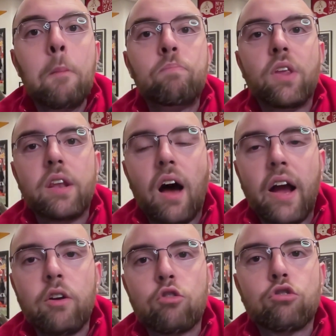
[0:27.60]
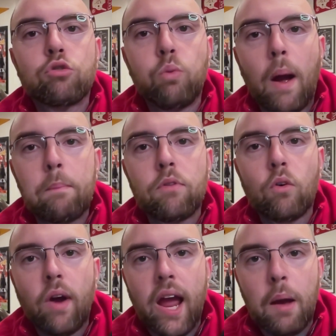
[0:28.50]
The Niners swept the
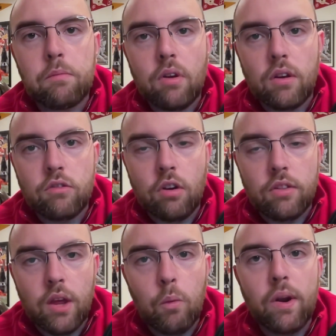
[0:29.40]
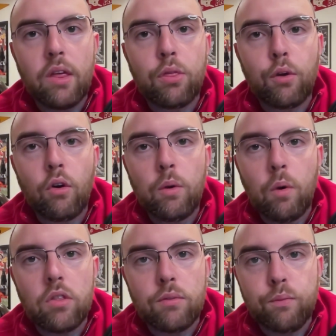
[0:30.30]
Rams on Sunday, winning
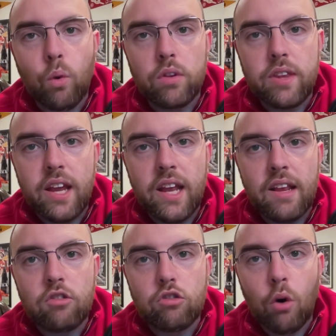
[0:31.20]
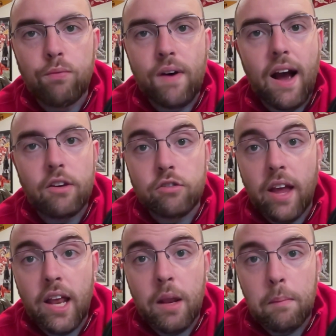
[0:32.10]
31-14 at SoFi
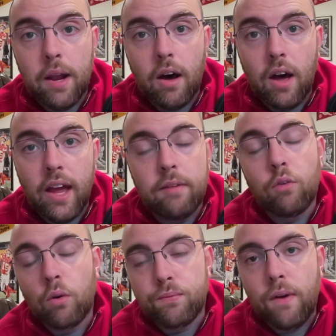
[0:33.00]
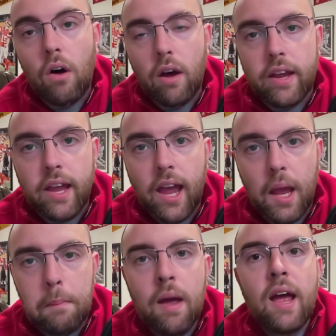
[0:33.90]
Stadium in LA, even though it felt like a
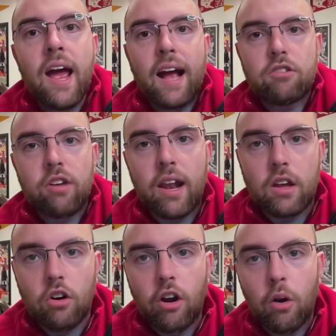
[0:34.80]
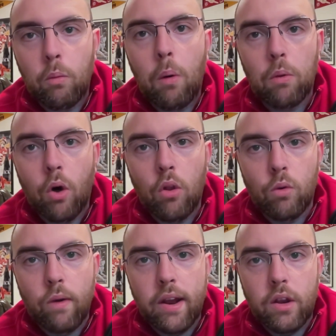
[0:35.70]
game at Santa Clara, what with all the
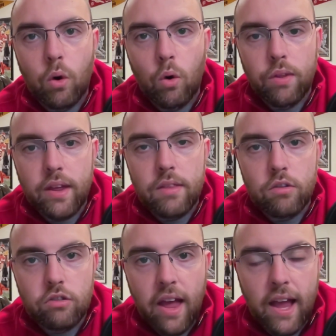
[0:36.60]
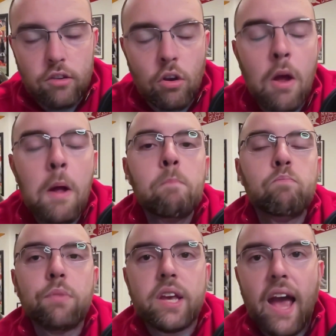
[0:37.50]
red and gold in the stands.
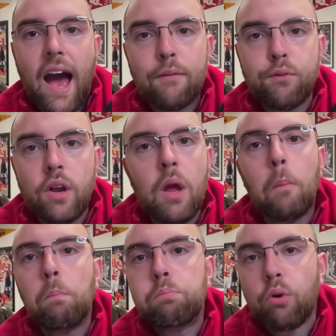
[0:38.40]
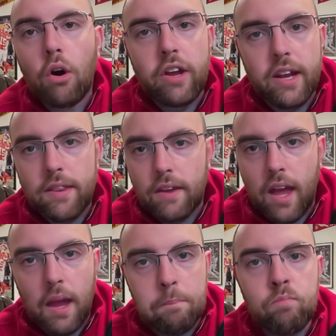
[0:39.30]
McCaffrey, brilliant in the
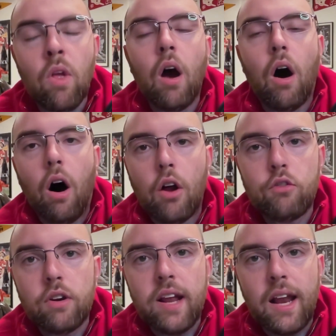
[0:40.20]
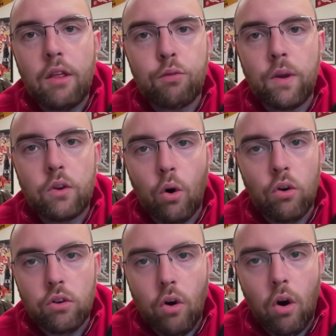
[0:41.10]
game. 183 total
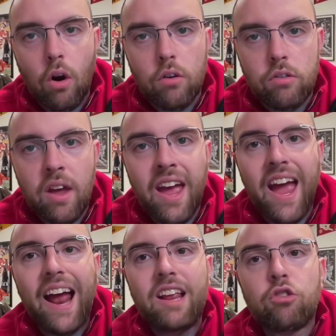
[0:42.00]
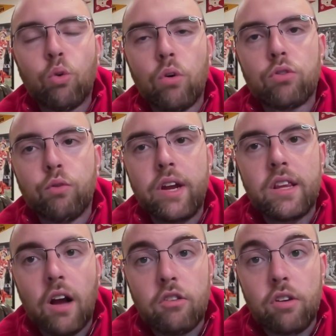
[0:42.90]
yards, and he scored 3
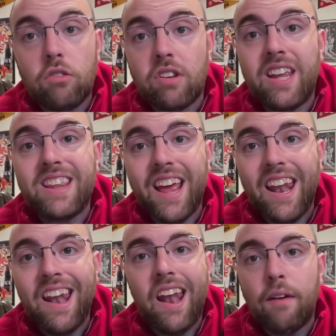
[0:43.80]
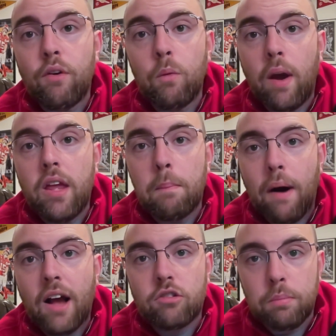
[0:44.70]
touchdowns. And he did it in every way you
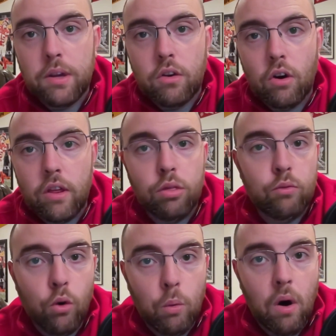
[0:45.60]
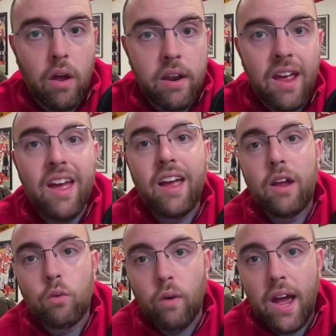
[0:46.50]
possibly could. He threw one, he
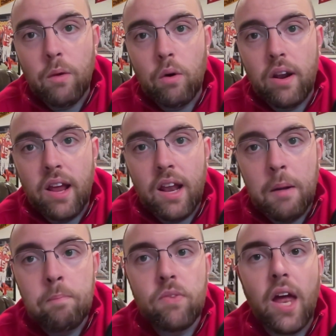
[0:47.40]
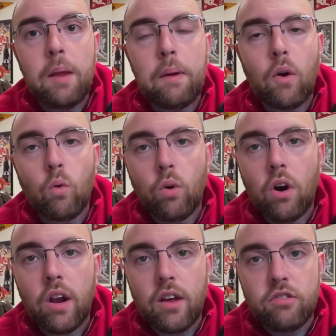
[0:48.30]
ran one in, and he made a
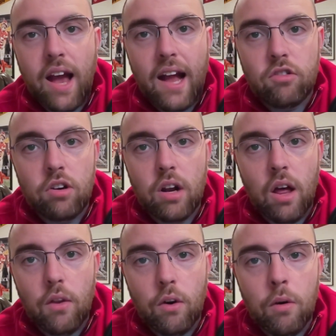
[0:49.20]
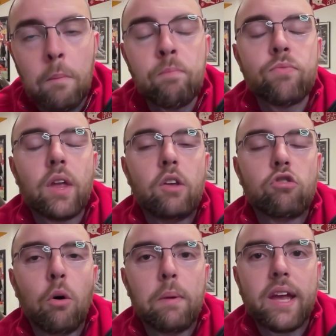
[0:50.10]
really nice catch in another. And
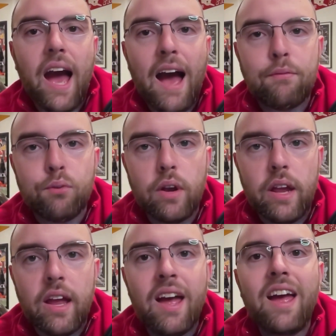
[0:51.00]
so McCaffrey